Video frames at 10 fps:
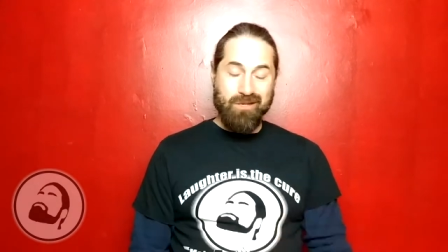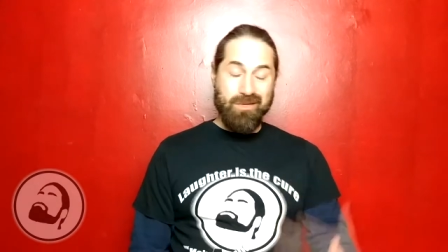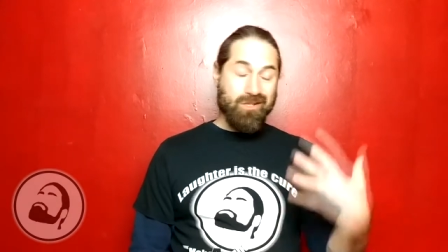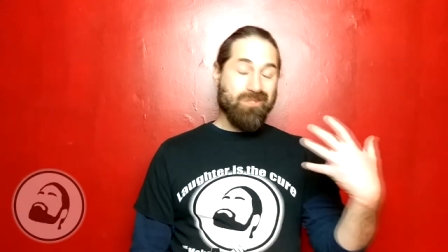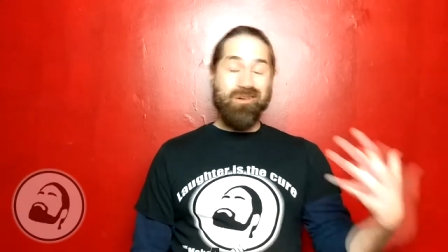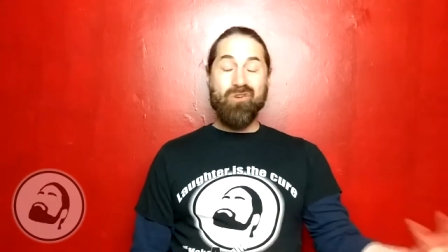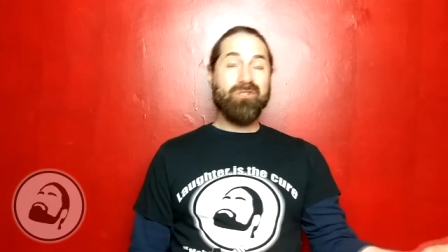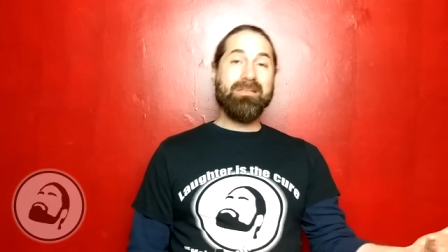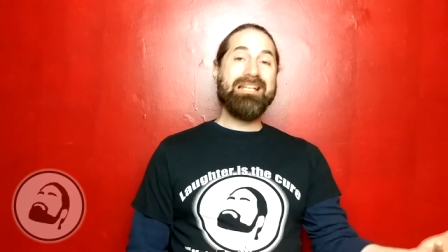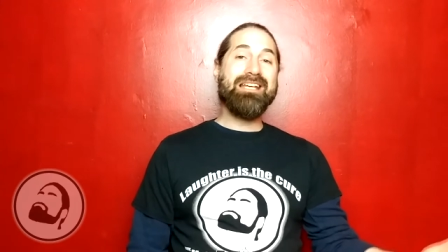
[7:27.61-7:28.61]
Because
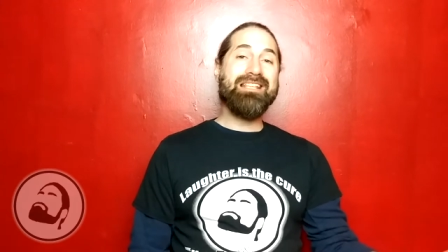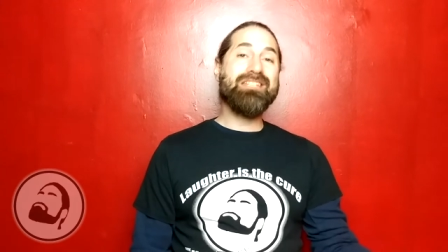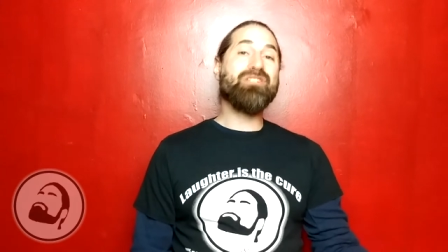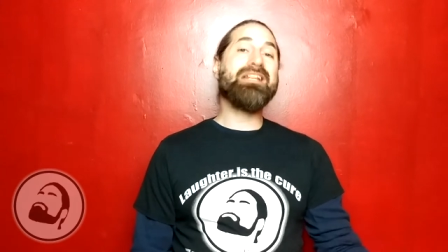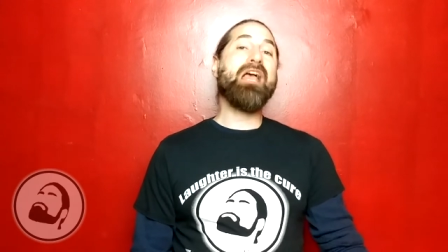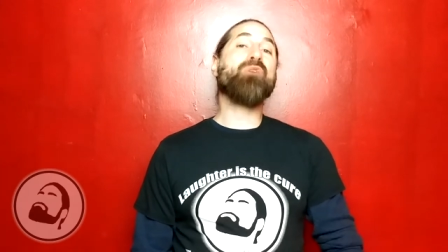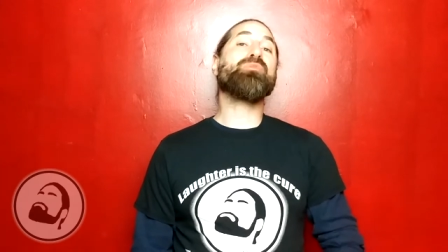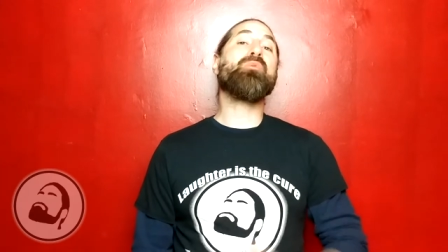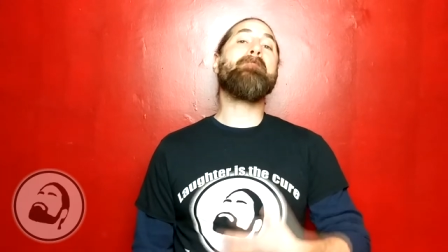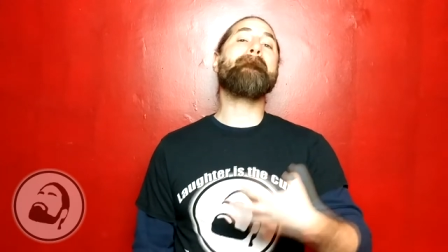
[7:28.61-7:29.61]
ultimately, this should
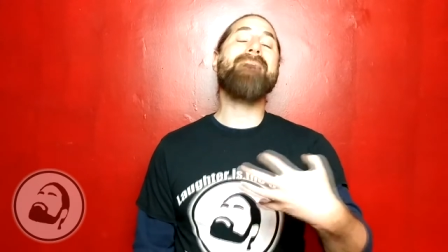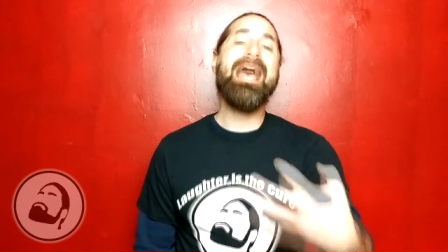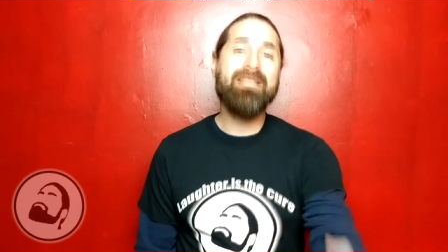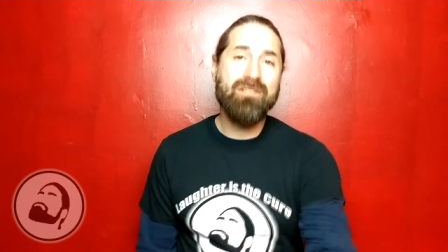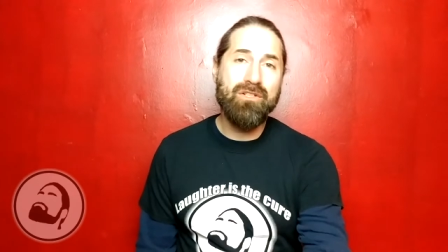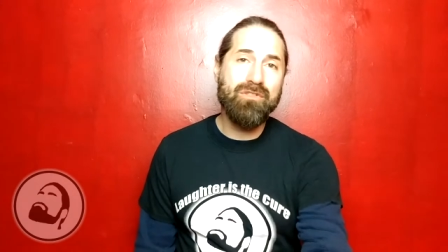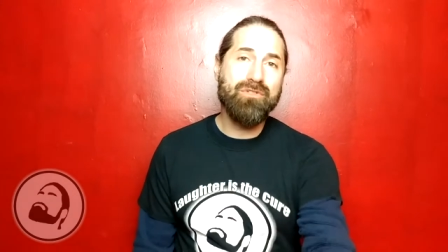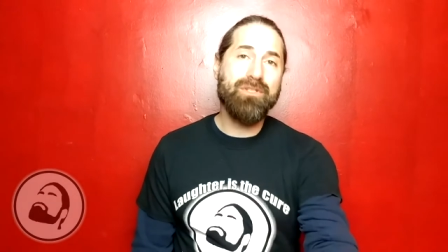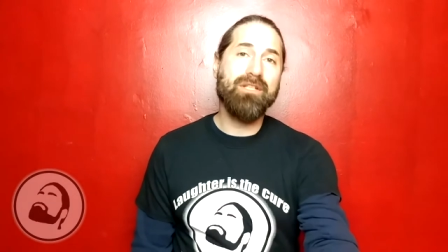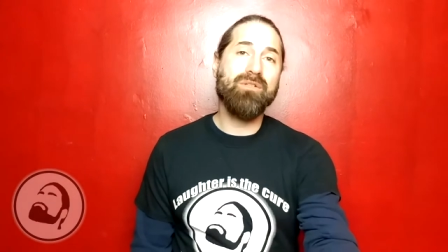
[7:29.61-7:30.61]
help you master your
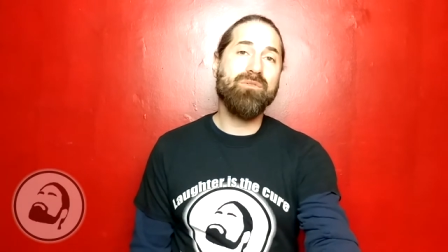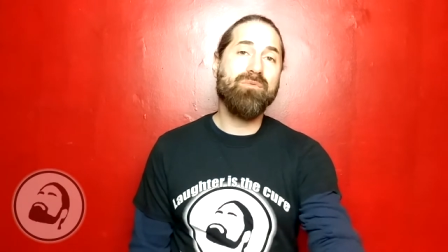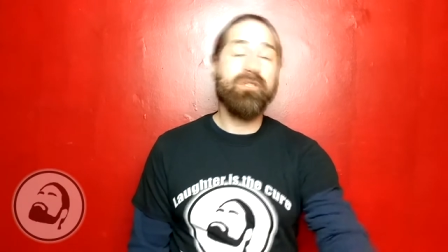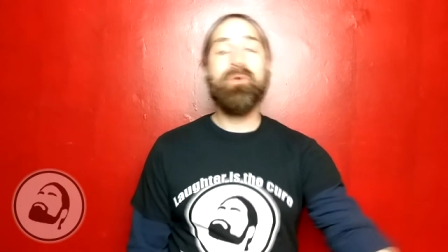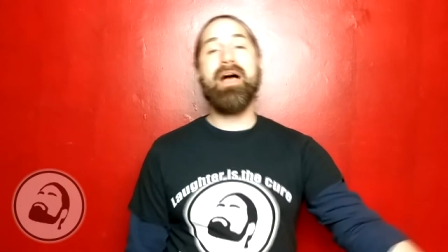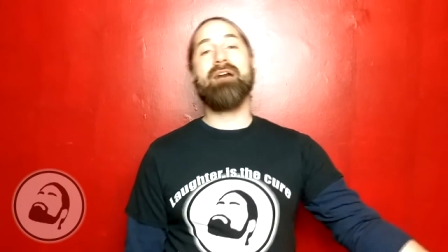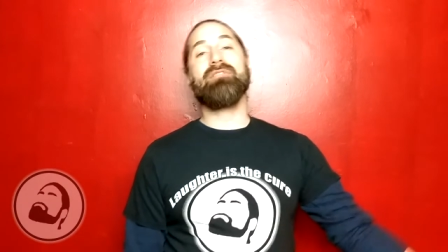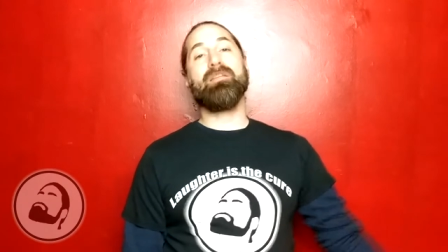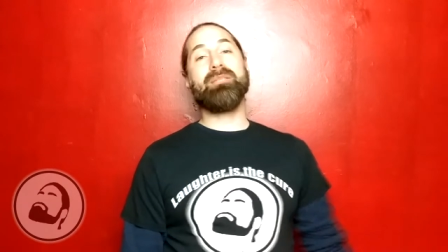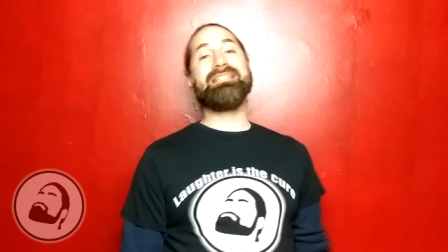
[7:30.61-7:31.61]
skill when you have
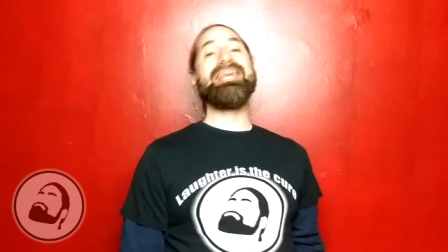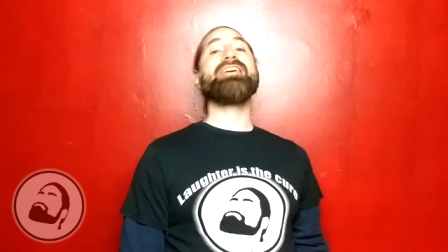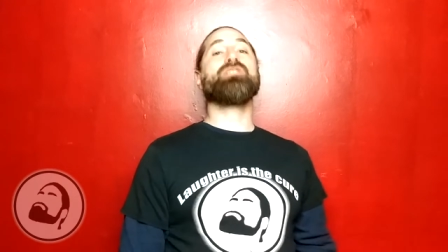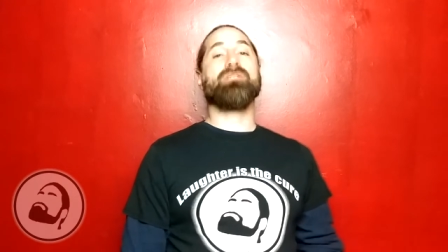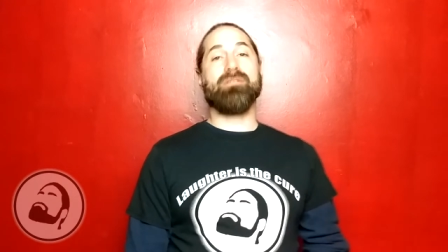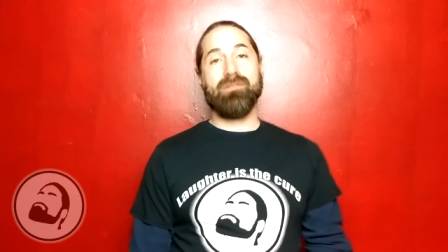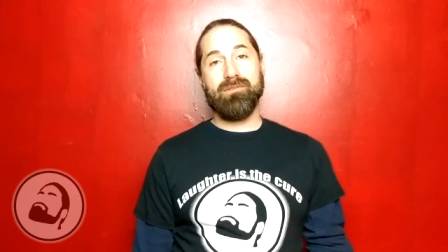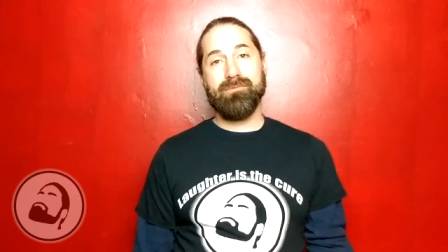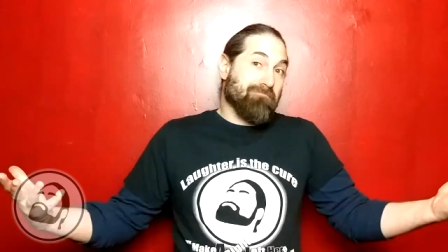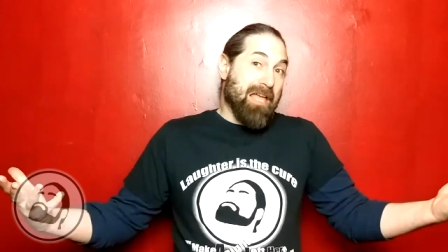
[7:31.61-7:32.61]

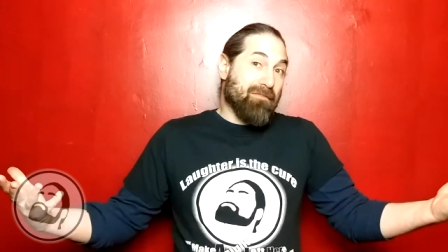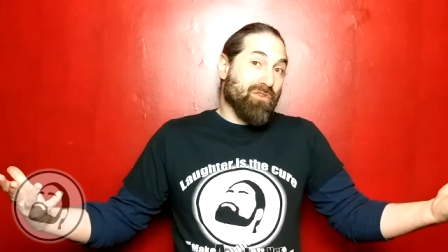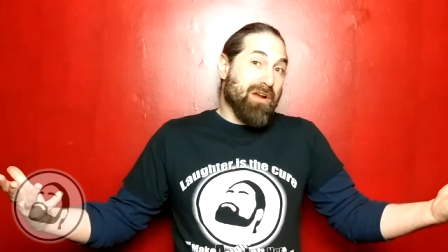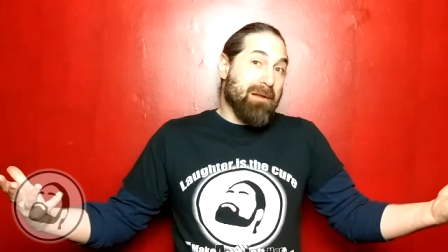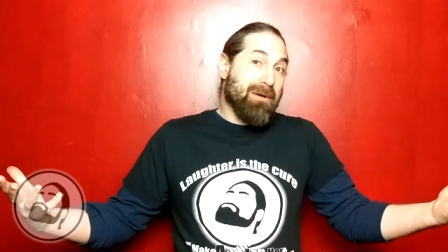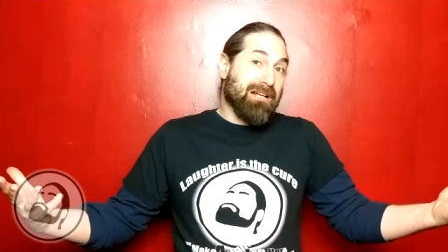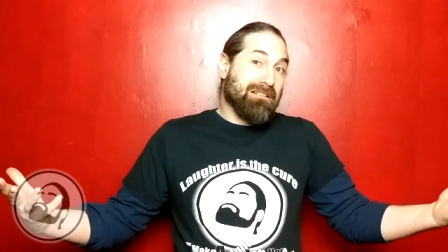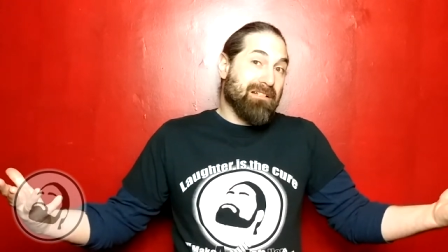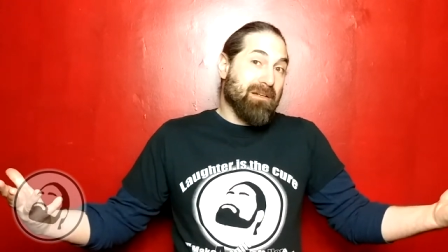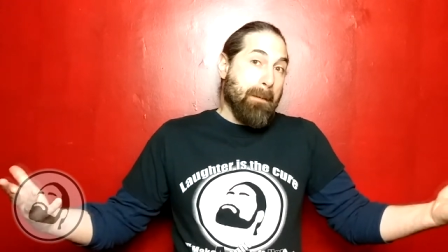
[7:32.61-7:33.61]
limitations. Have to write a
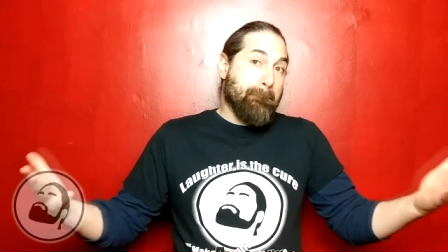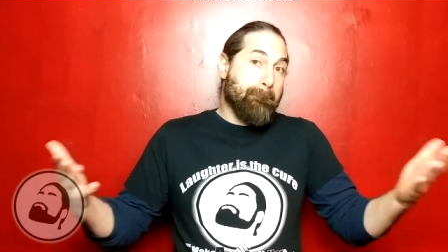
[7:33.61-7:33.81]
monologue?